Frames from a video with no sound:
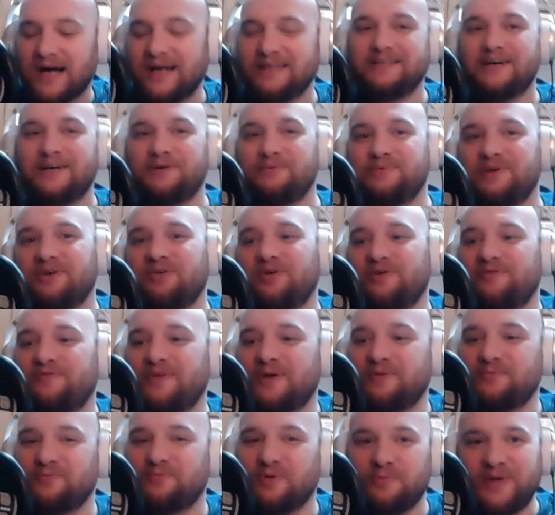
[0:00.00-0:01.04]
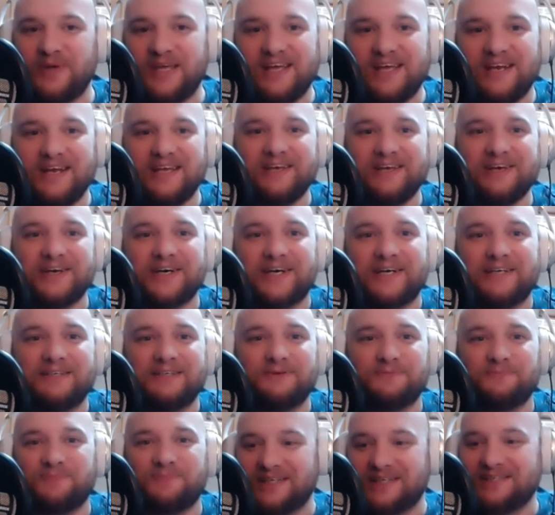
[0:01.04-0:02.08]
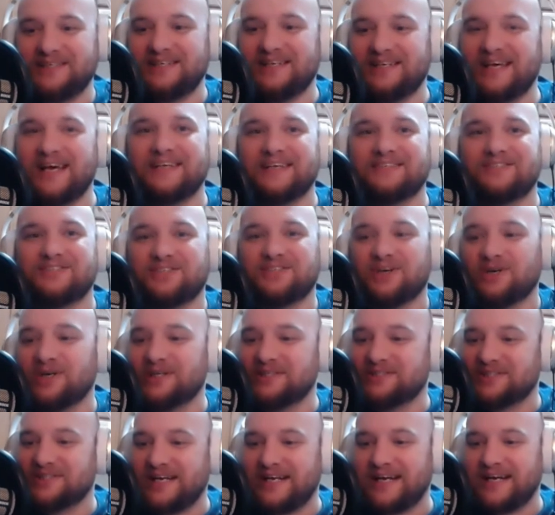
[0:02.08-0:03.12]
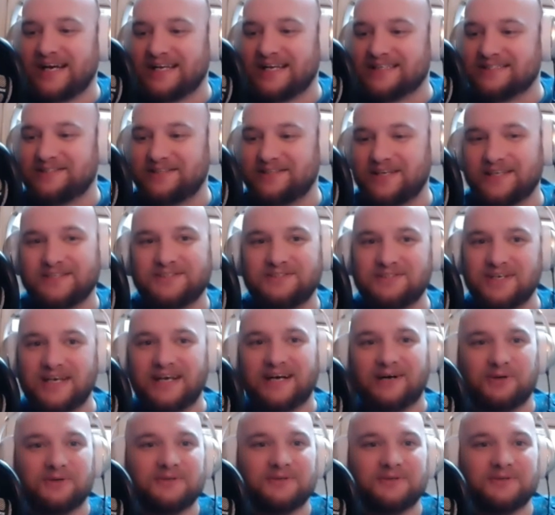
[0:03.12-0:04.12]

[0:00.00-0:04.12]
don't know if it will be any good, but it has stars and it has Denzel. And it has